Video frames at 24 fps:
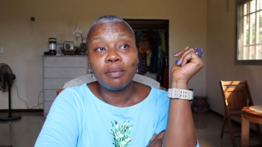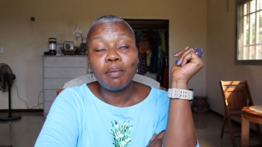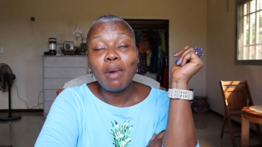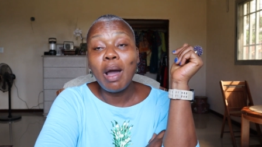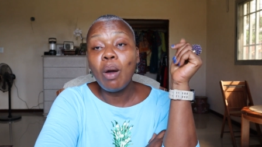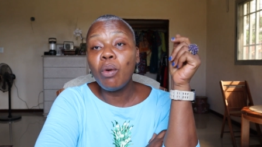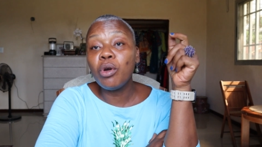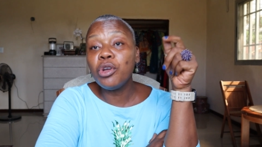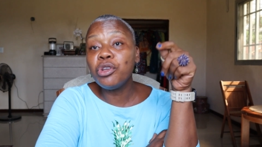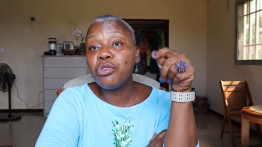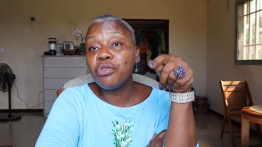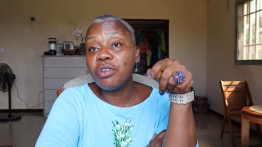But I
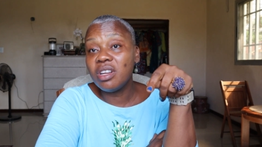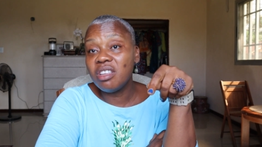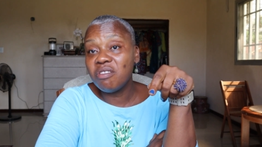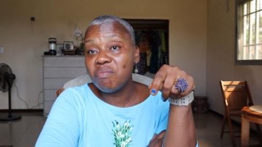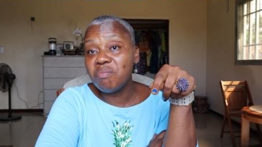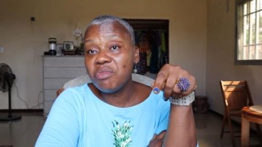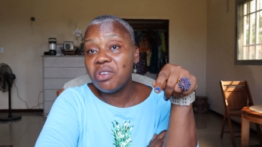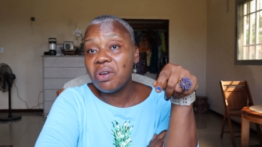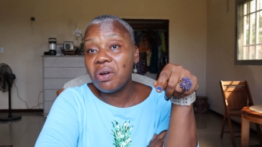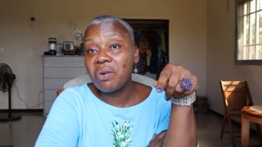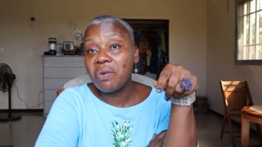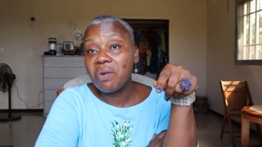want you to
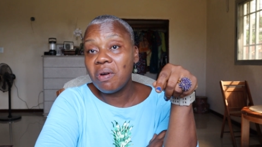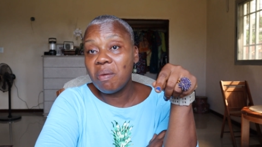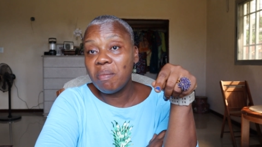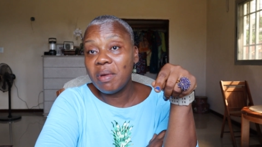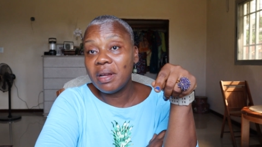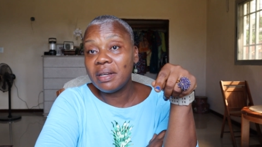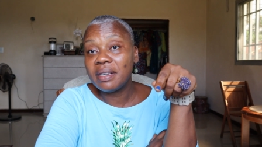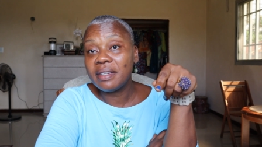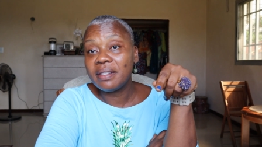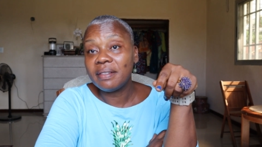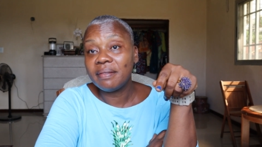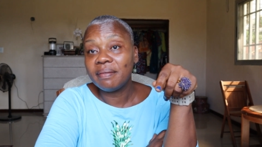leave me a
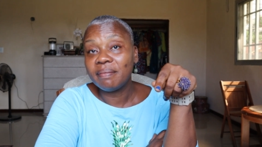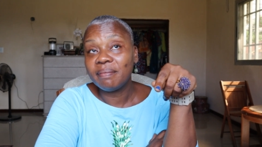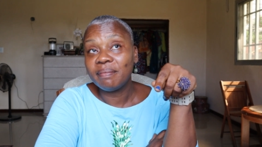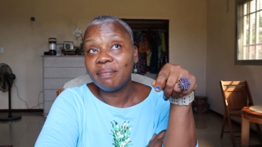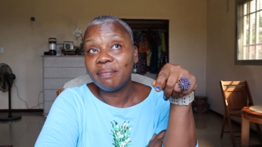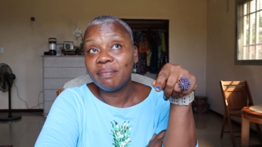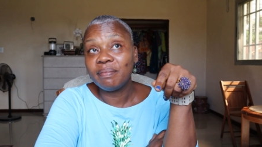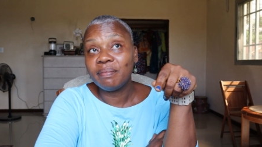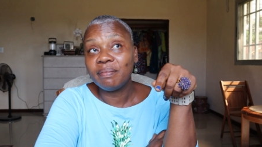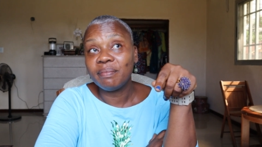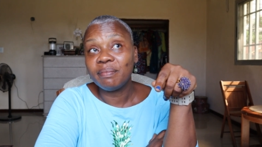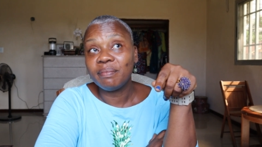comment
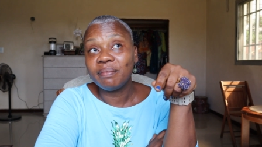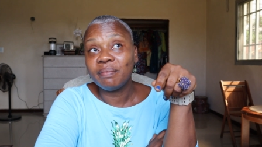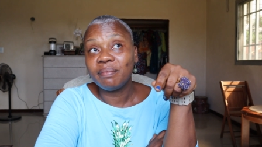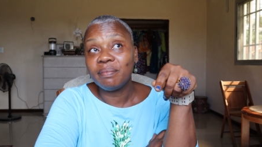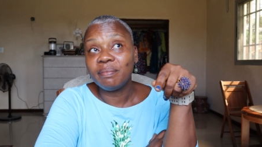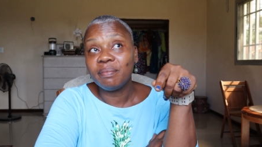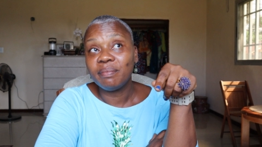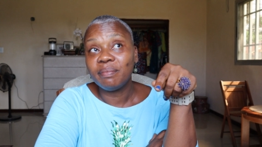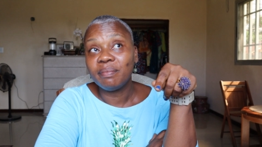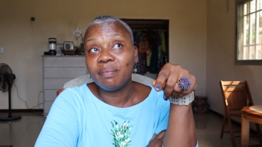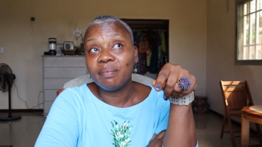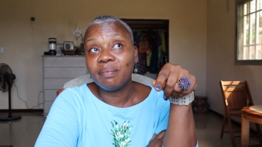
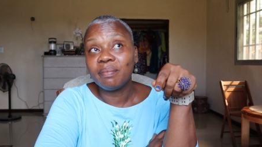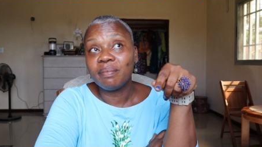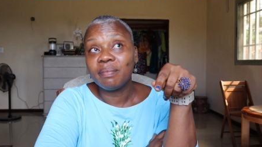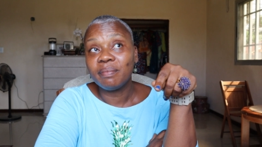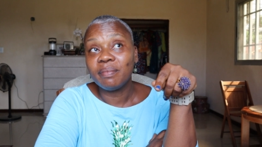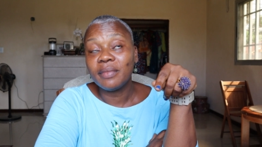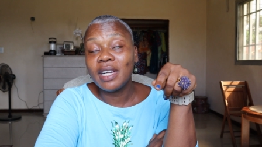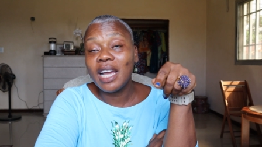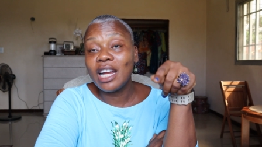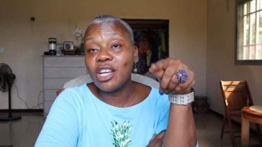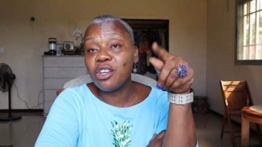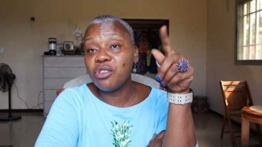
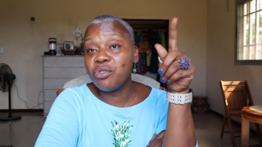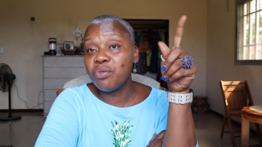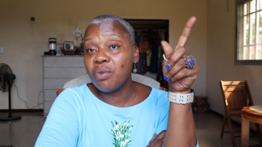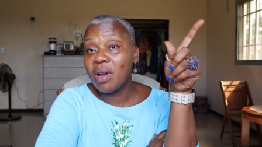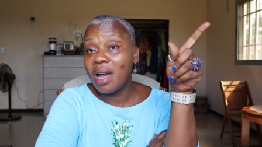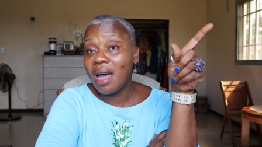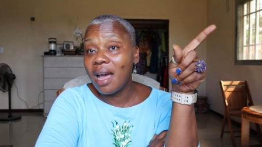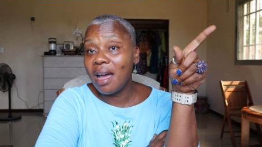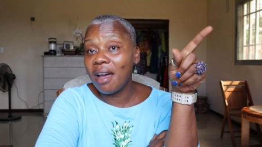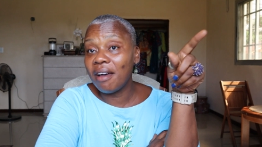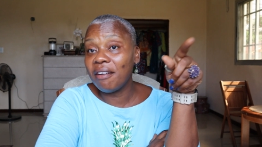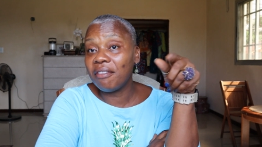that you
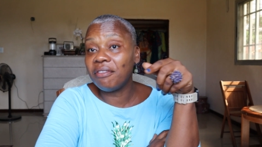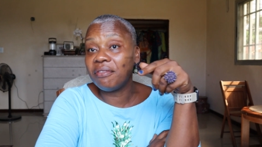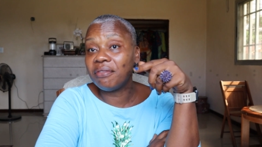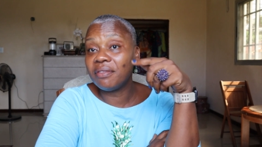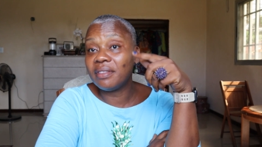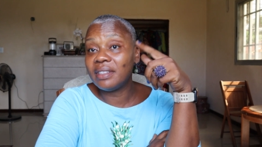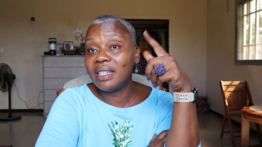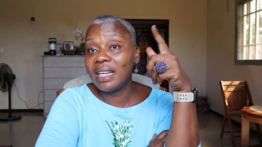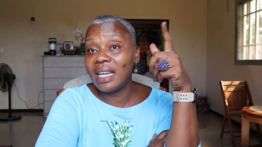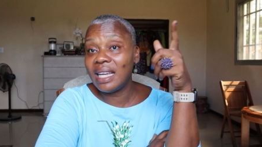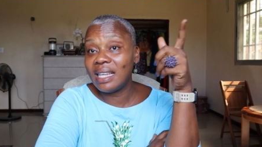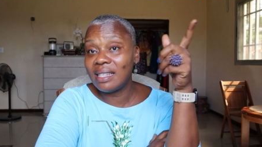have
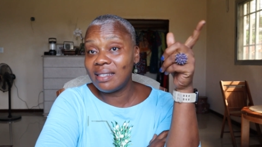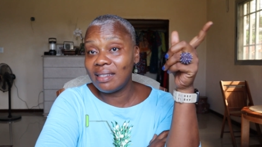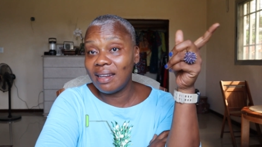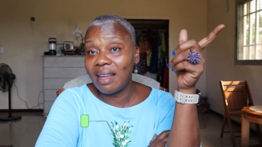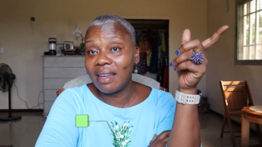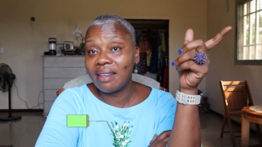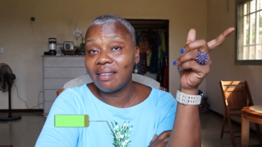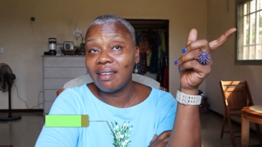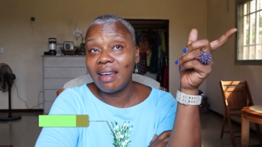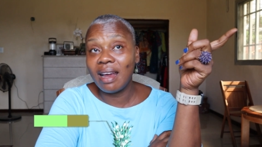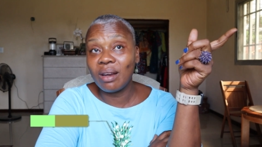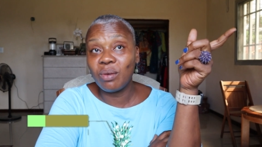days
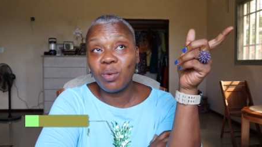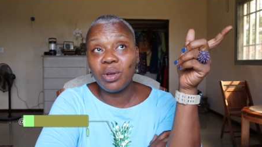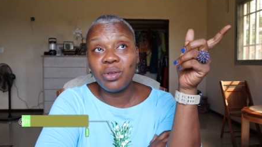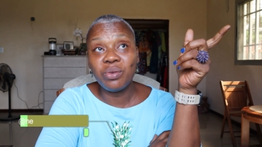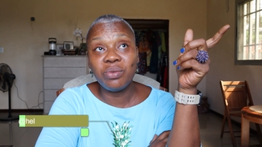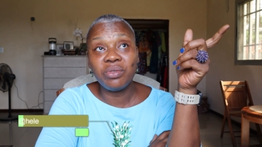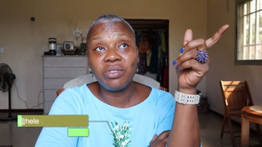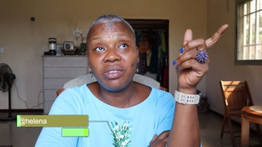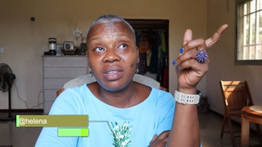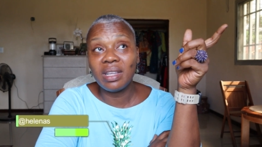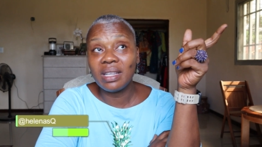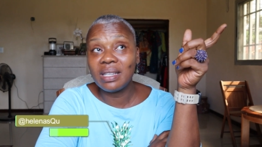like that where
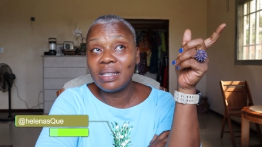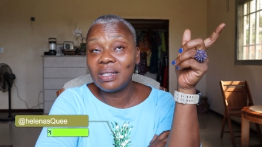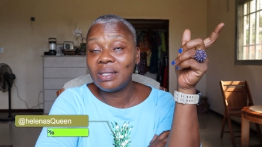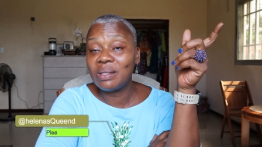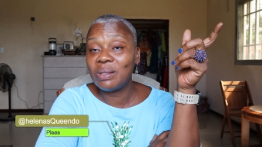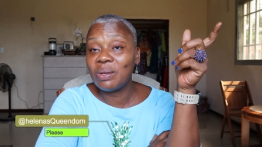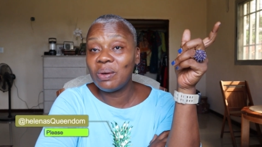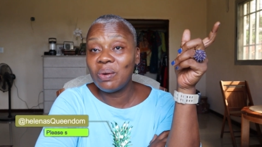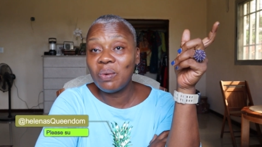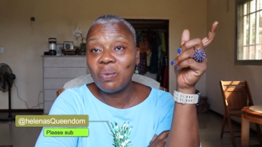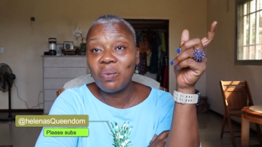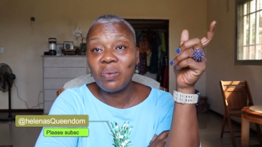you just
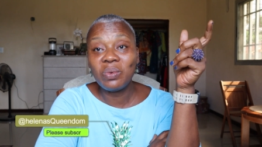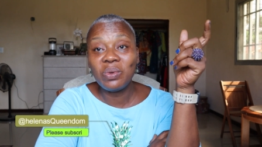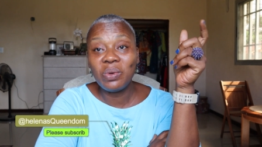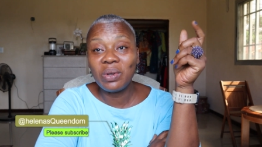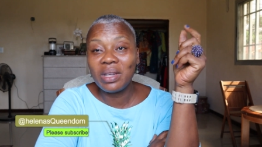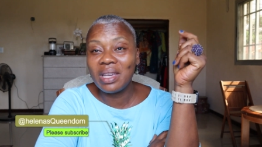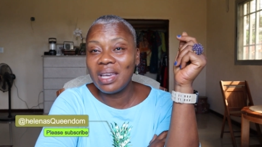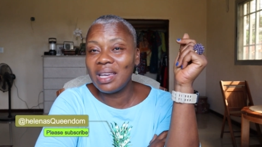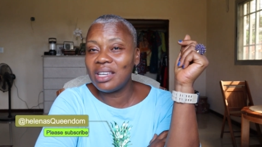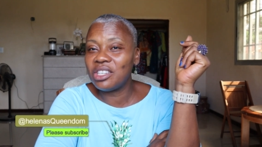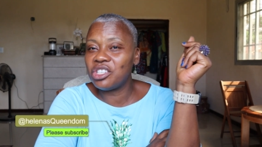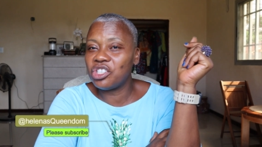don't, you
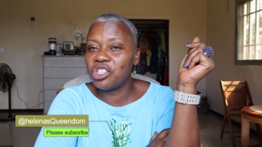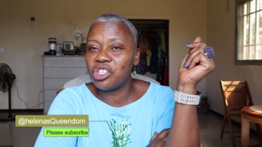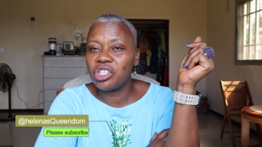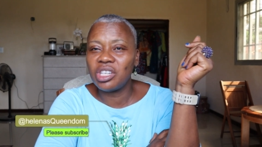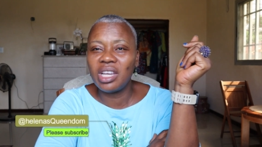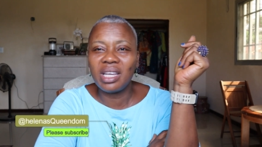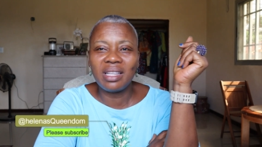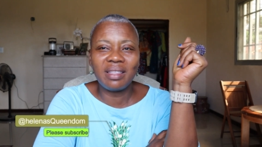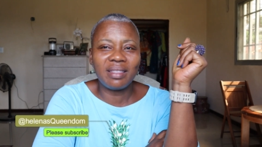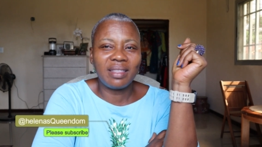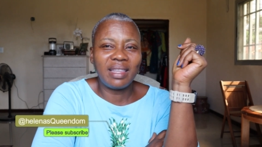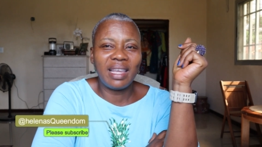can't
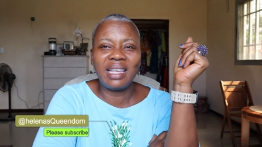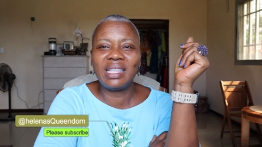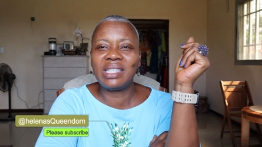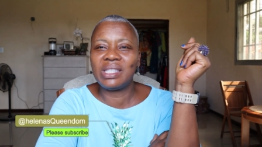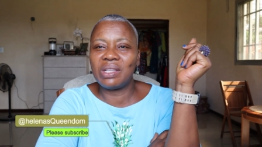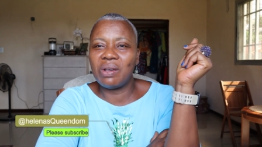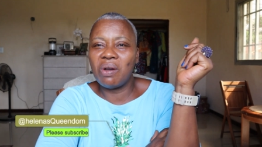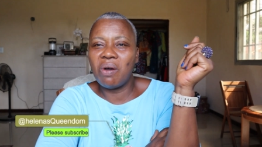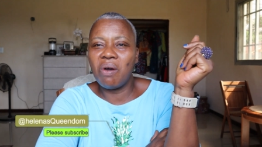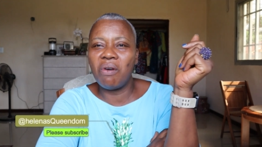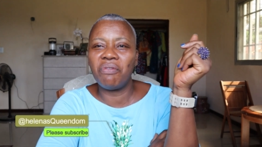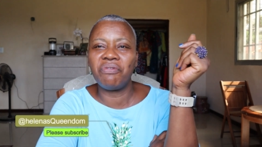shake
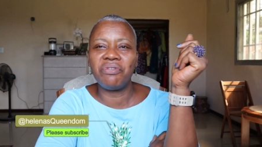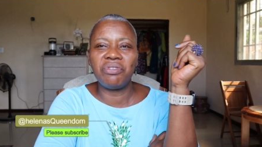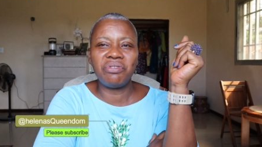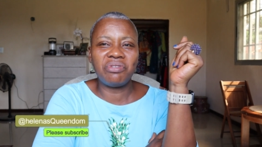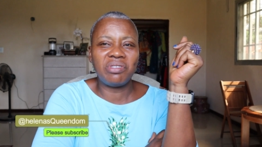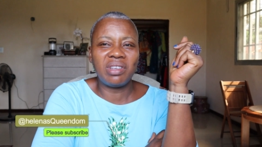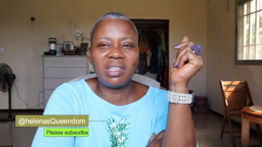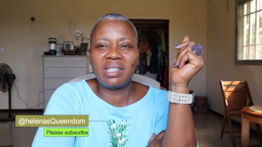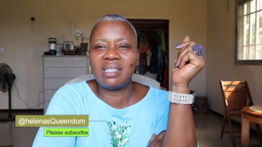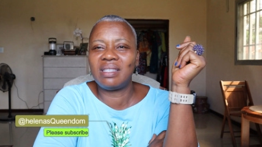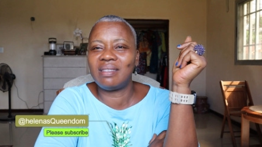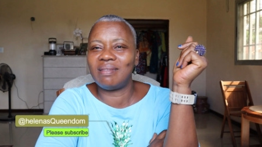things off. You
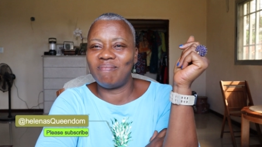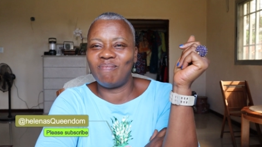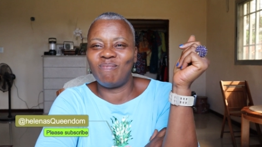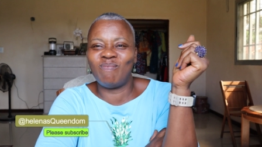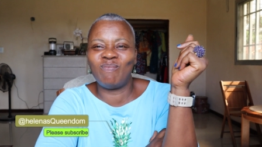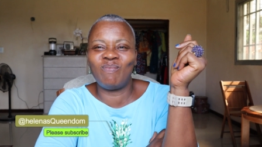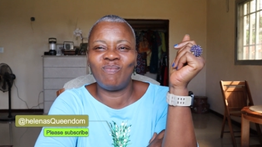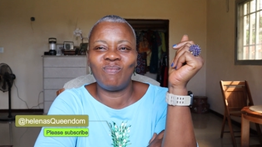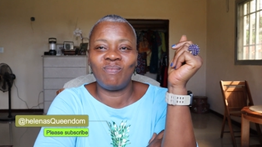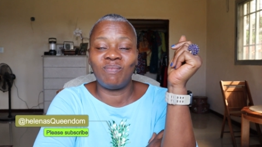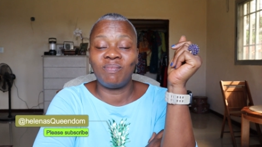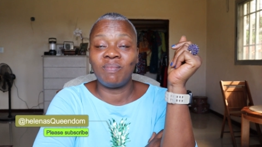just,
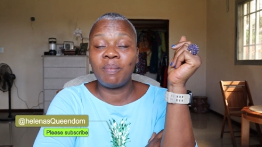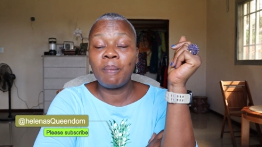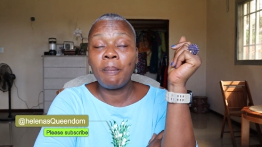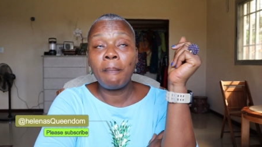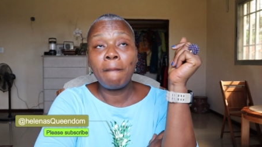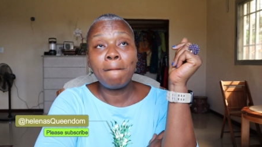mm.